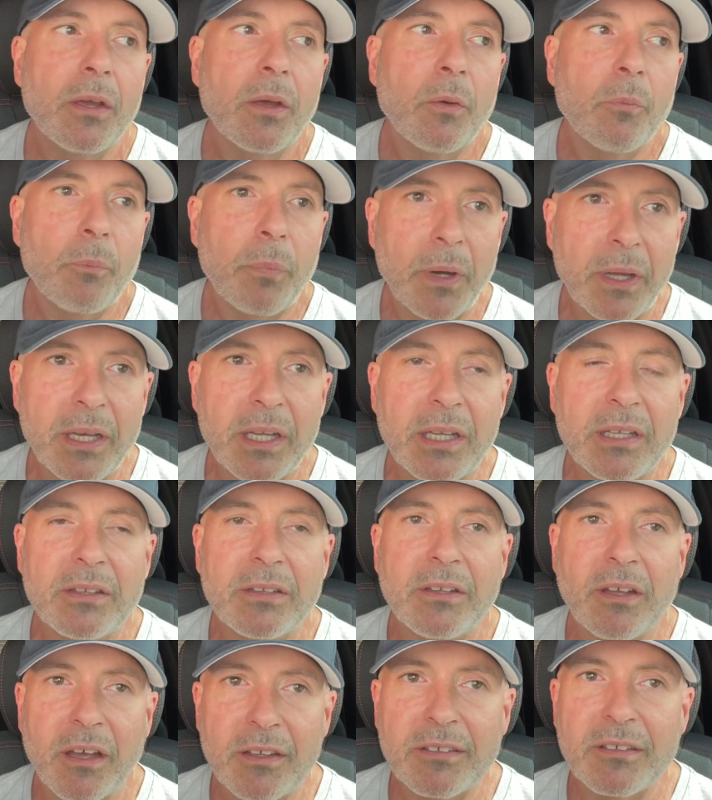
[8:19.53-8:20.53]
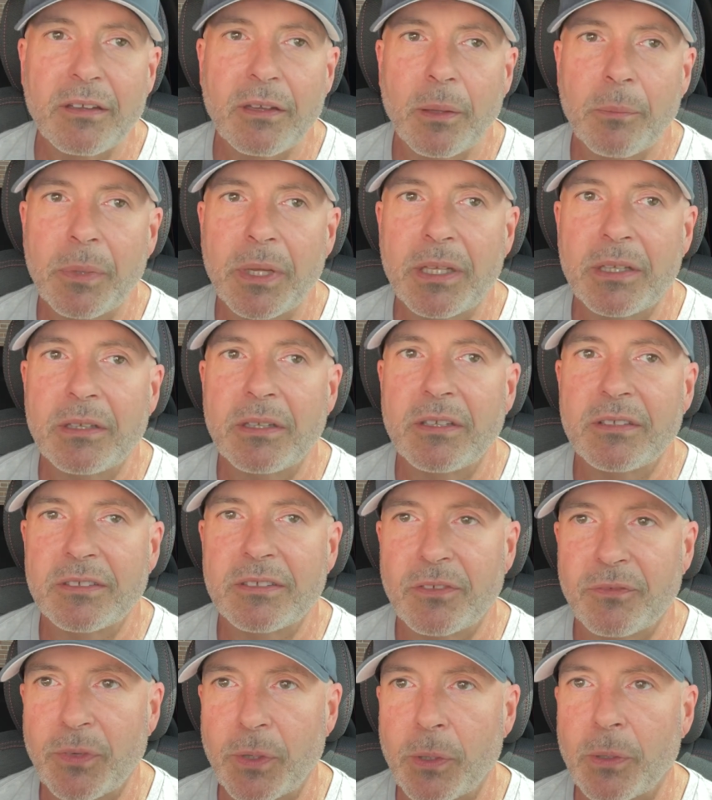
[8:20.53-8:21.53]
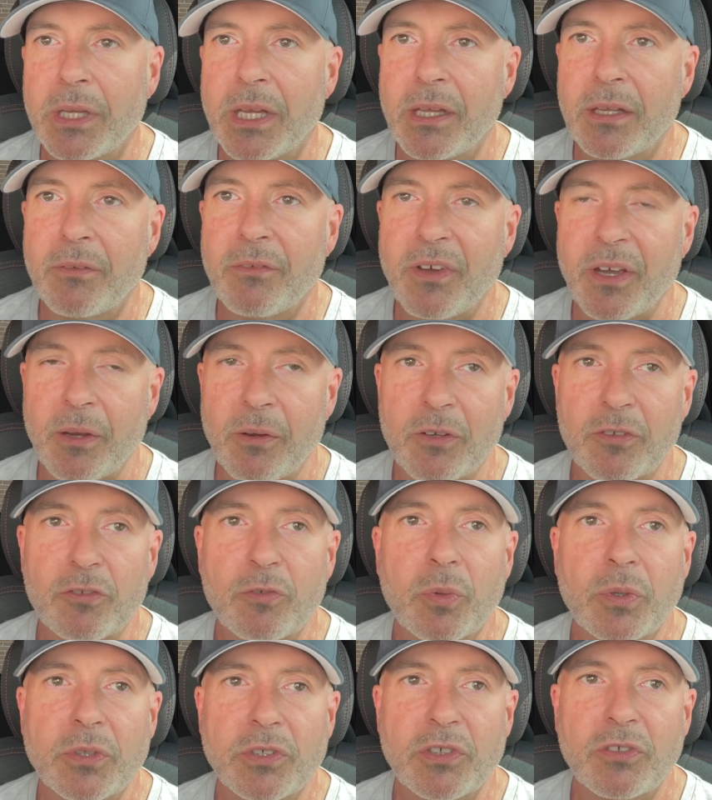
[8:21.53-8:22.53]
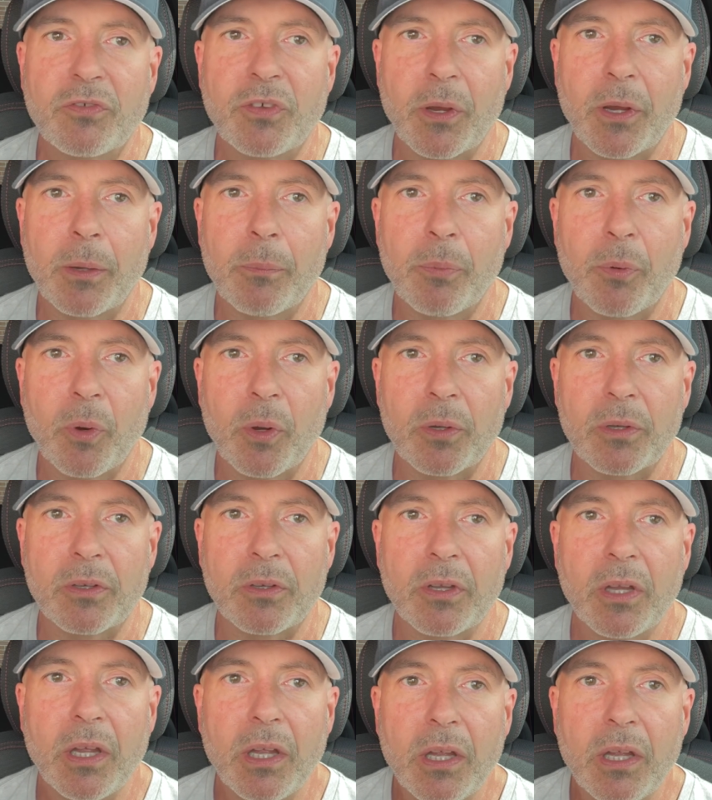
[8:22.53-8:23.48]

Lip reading: but it does limit the severity of the virus, which is very important.